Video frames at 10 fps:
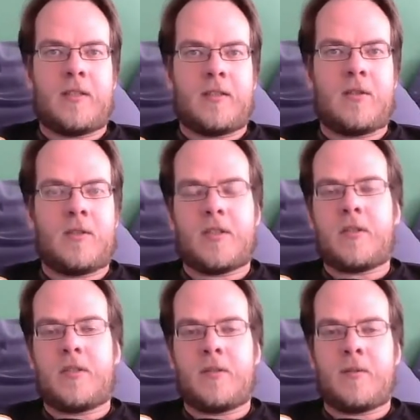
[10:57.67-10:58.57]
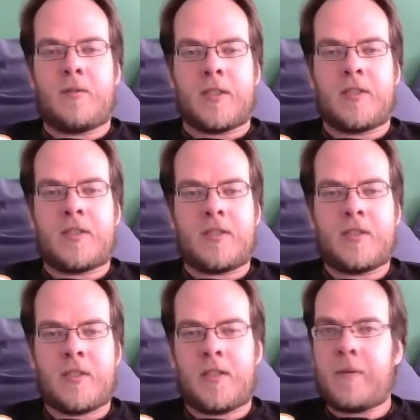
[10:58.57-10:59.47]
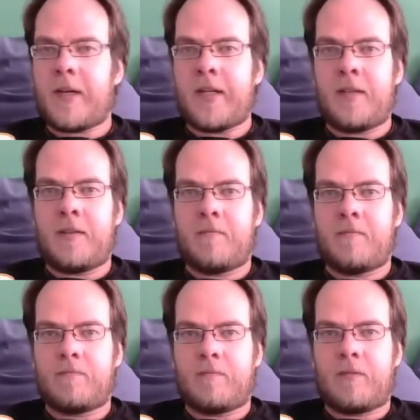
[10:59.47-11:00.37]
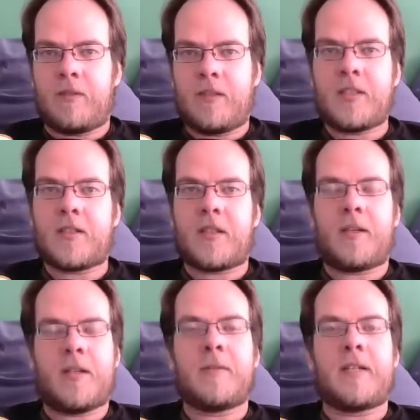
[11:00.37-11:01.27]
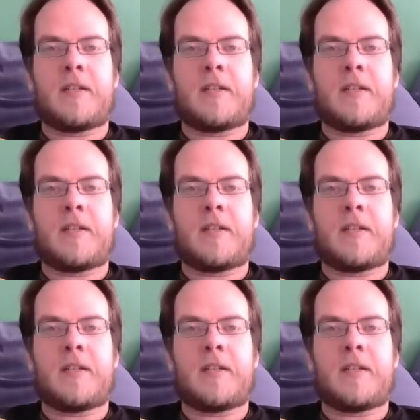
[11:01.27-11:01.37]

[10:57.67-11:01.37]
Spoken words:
ordered to do was sell my Nissan Almera